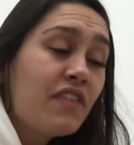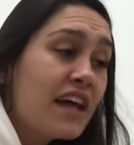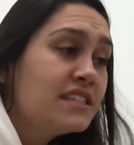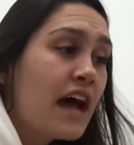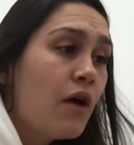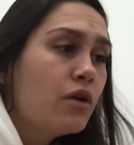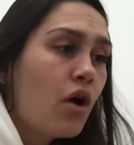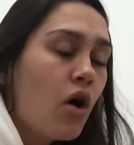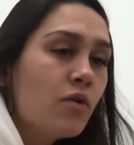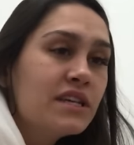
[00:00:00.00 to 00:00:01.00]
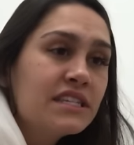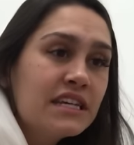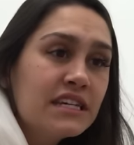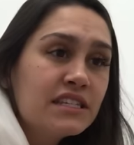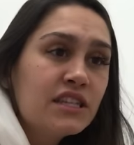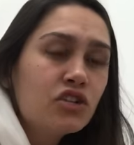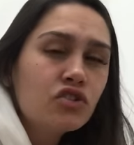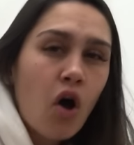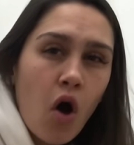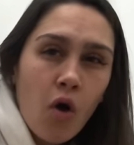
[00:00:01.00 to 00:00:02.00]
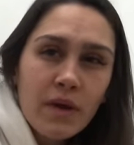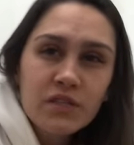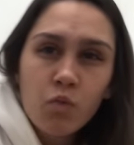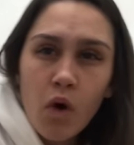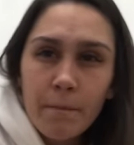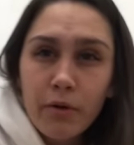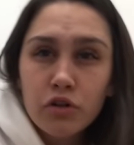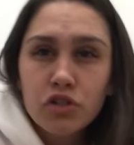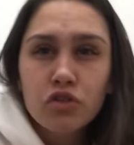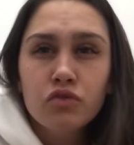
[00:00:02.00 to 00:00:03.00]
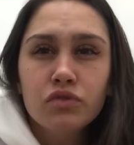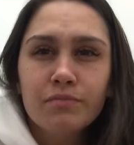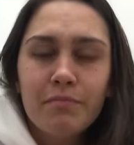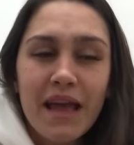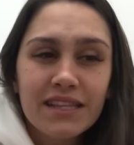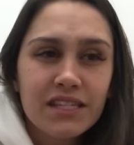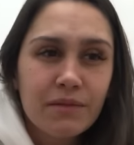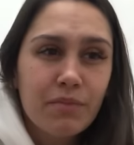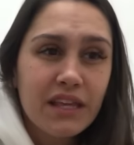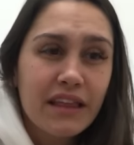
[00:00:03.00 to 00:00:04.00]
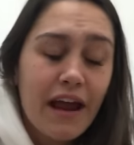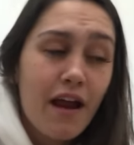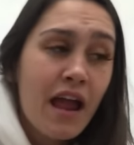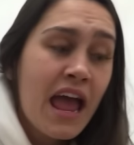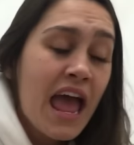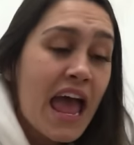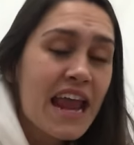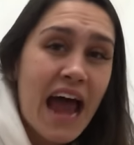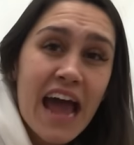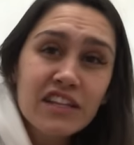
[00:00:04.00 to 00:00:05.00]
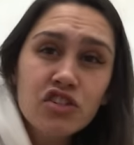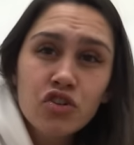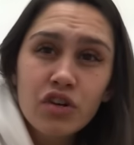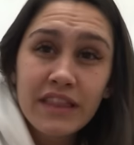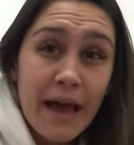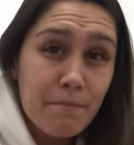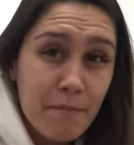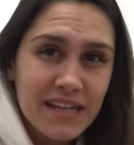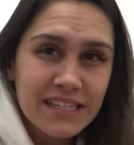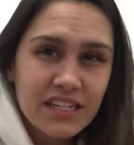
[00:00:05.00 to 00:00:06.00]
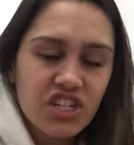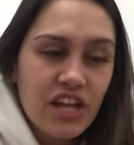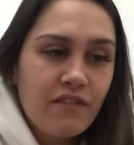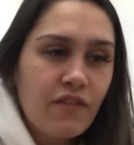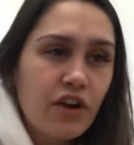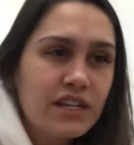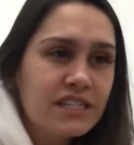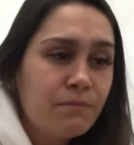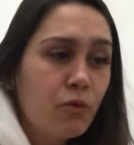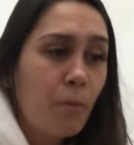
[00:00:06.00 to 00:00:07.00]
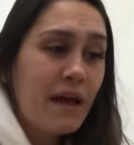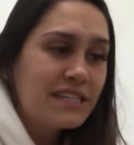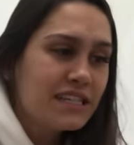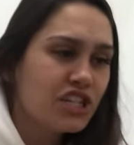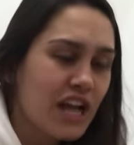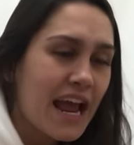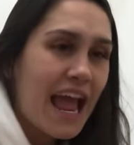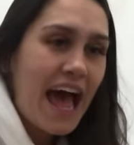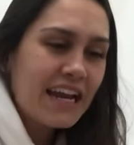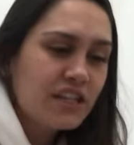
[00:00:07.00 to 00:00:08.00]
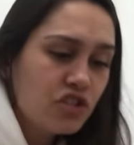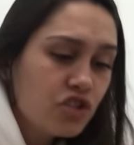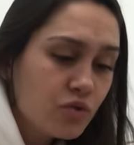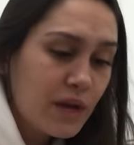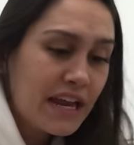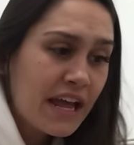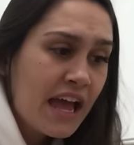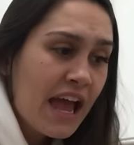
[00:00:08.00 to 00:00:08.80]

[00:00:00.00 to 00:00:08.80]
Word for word: that's how it always is. There's always one person who's meant to be there. And I took that message, that very simple message, and I added to it,